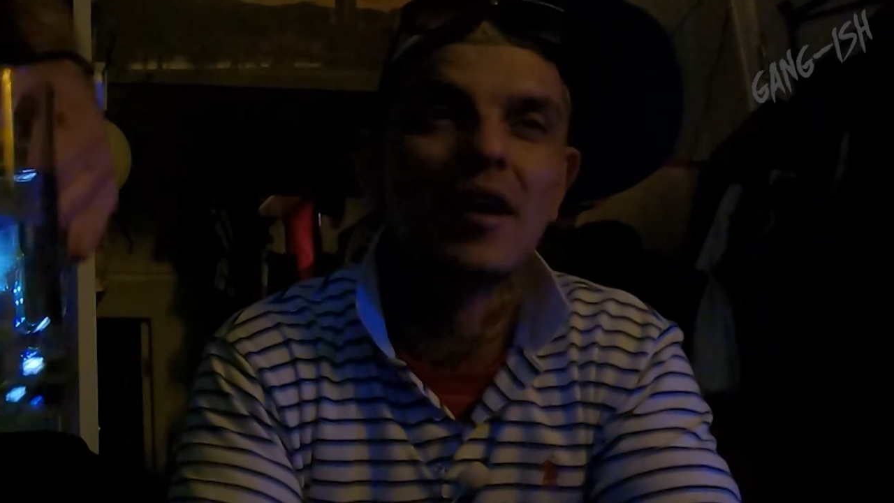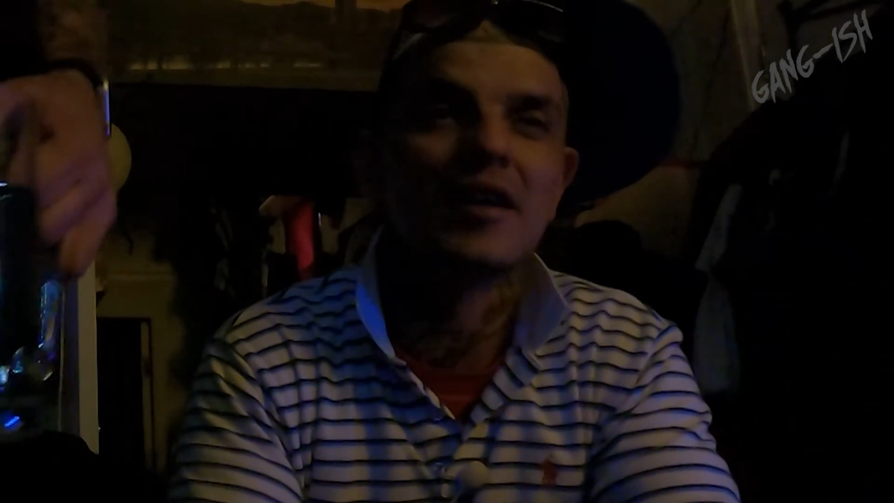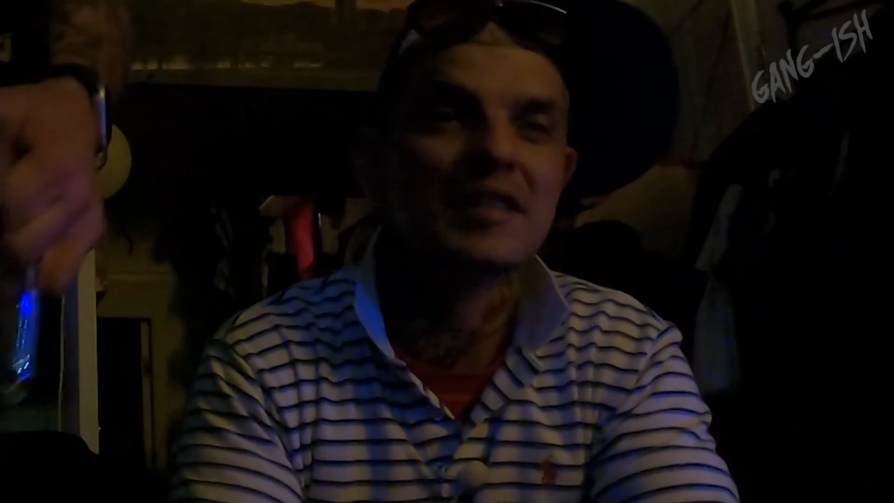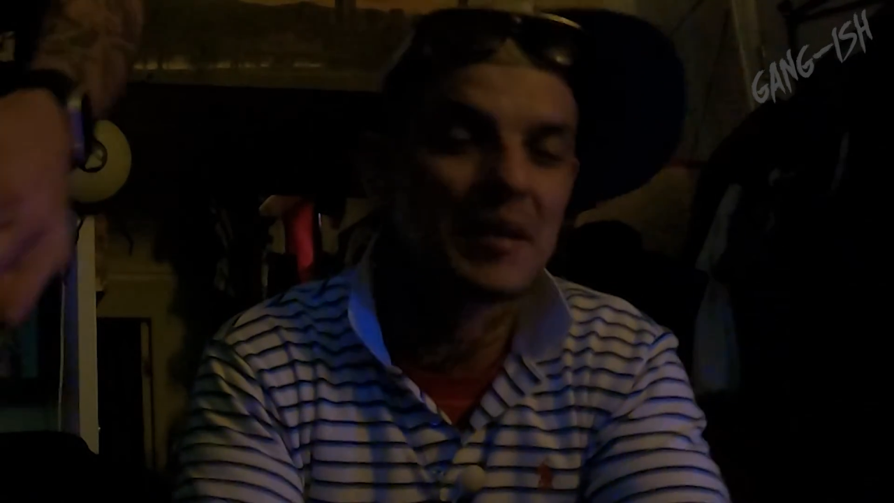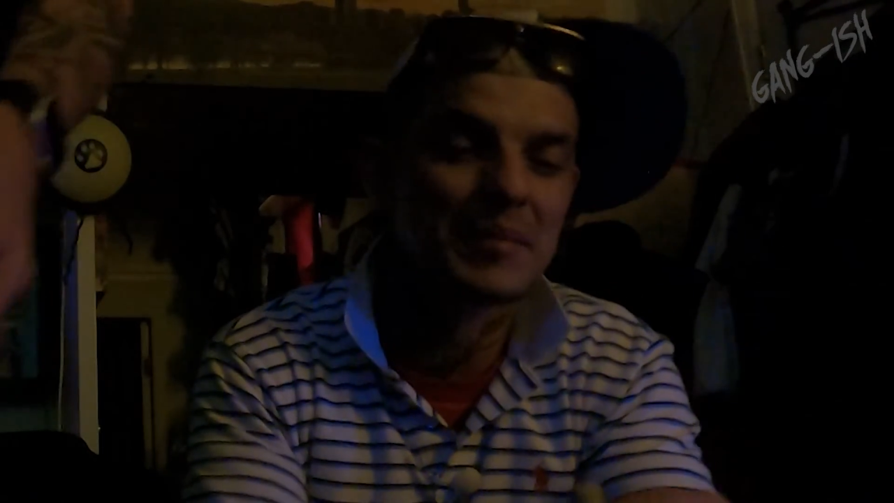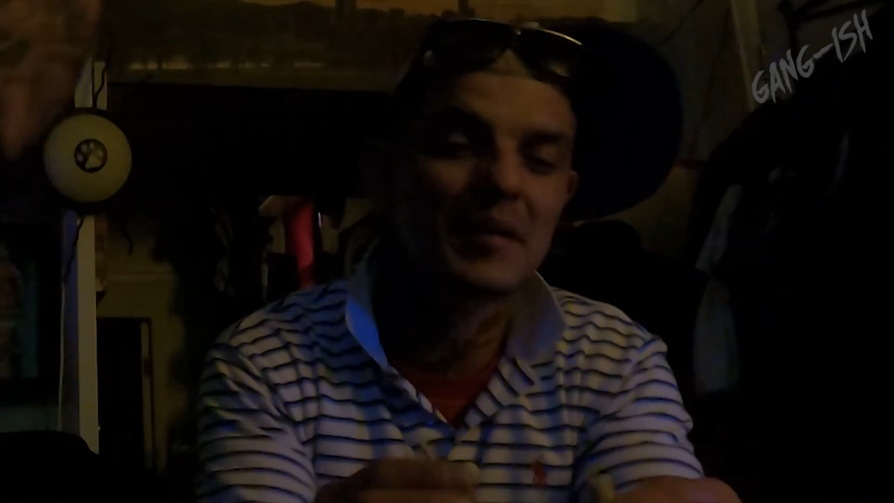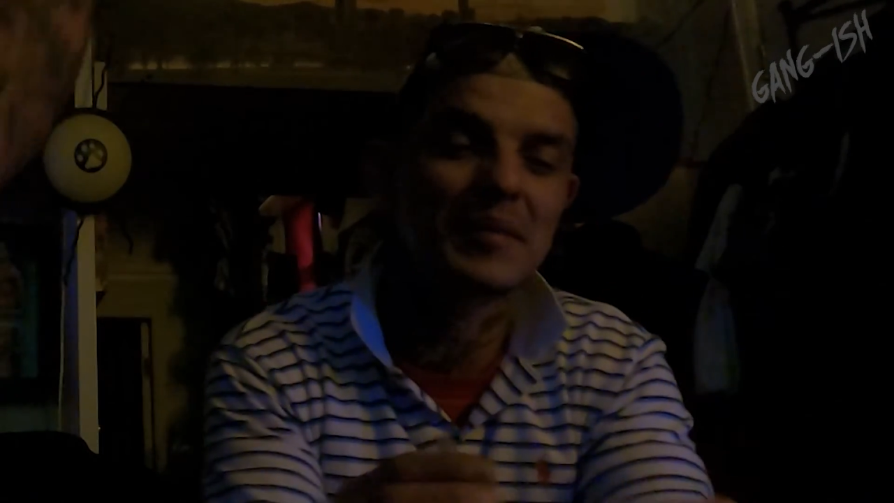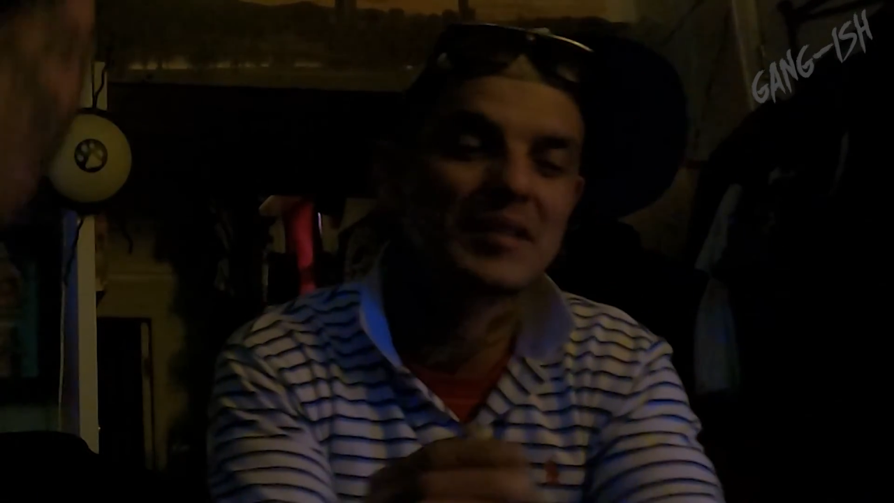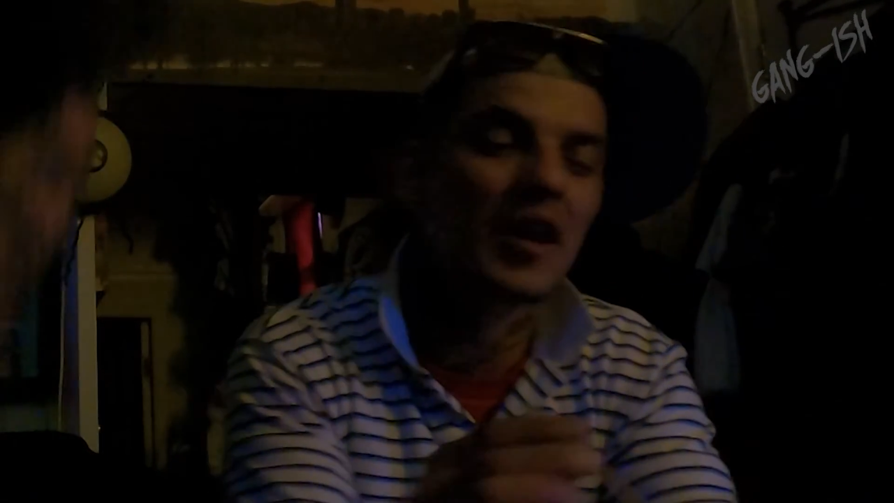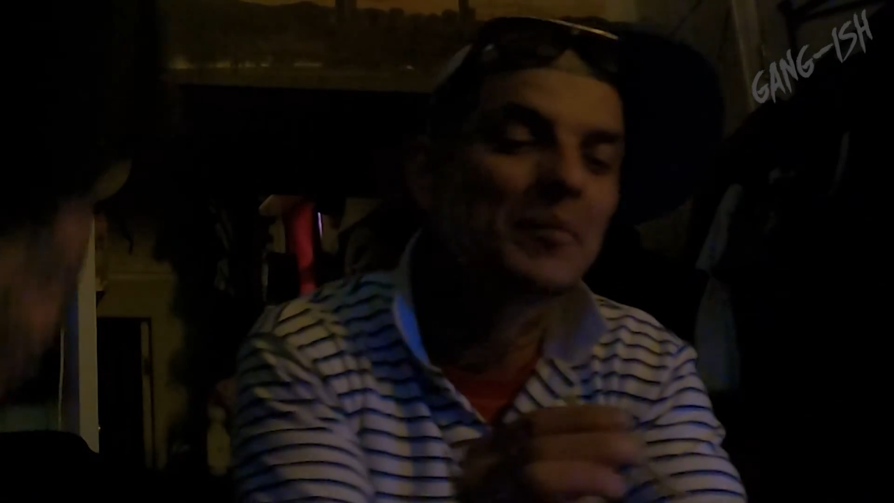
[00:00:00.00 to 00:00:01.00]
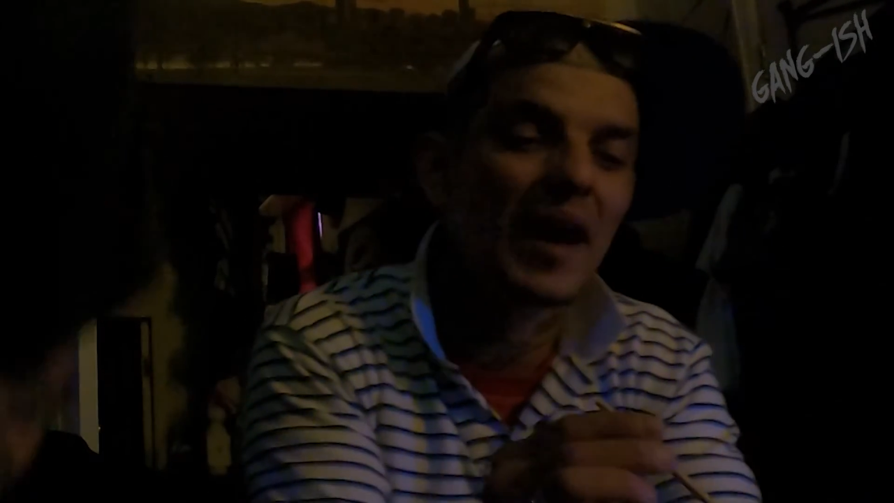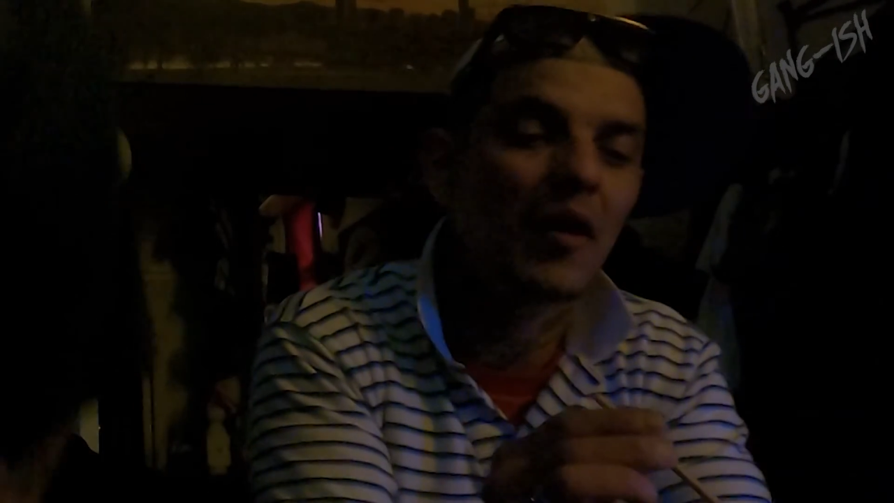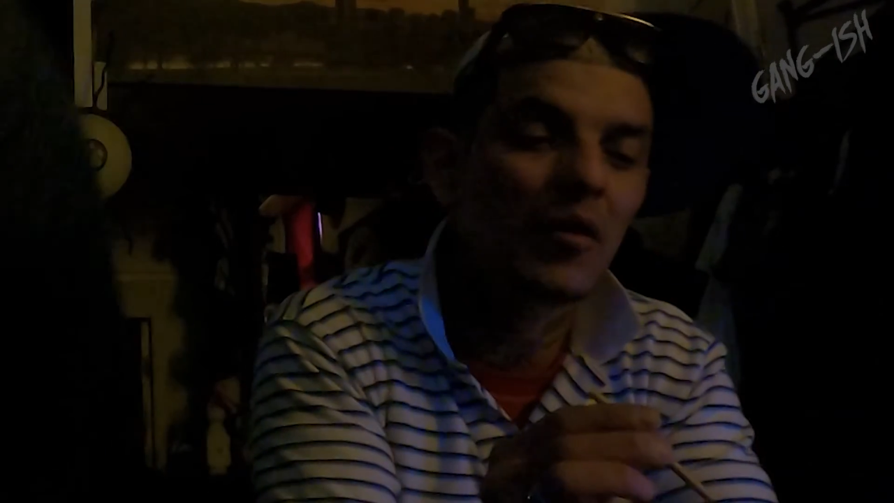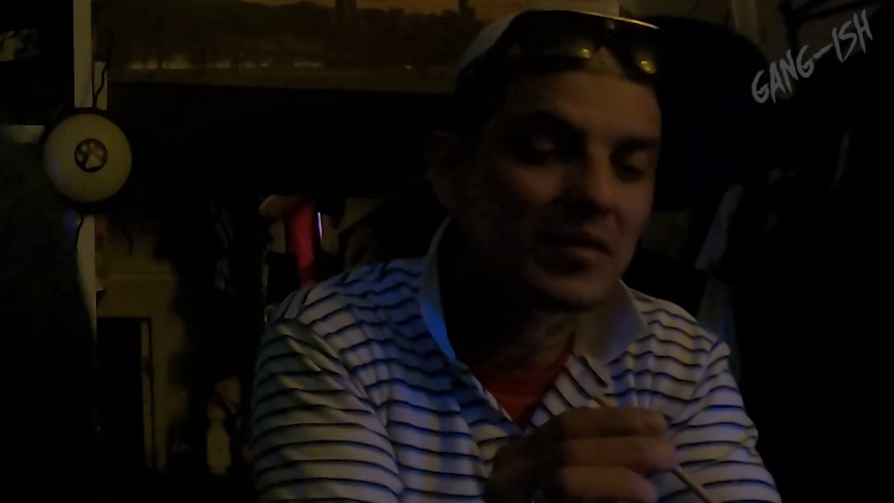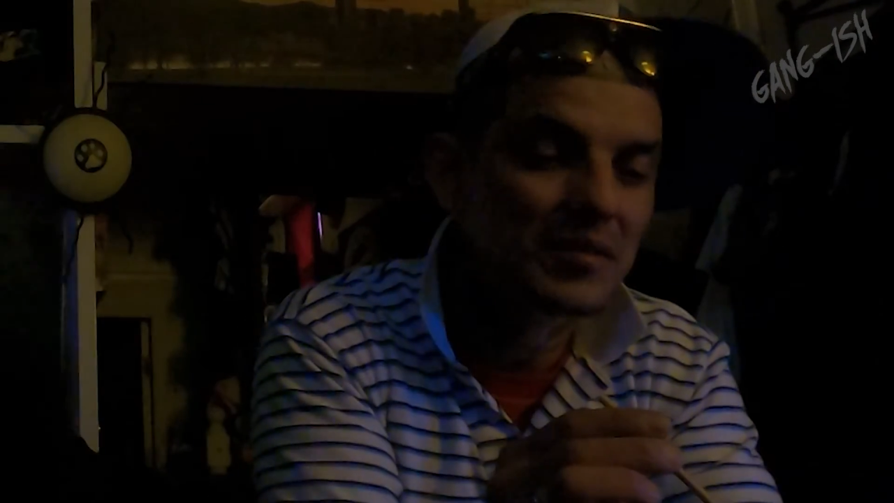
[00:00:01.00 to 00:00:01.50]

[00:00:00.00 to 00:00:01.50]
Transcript: got us hemmed up and stopped that whole